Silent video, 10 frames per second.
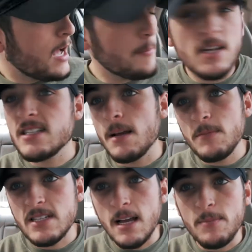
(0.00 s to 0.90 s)
I'm gonna sum
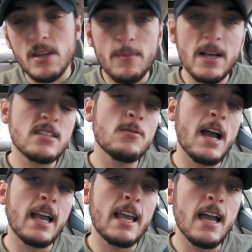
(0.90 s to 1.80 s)
this up in the best way
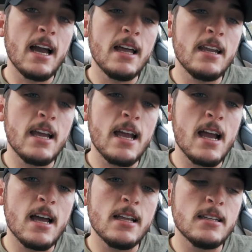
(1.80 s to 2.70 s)
I can,
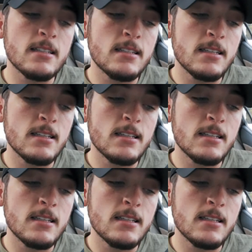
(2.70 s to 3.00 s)
and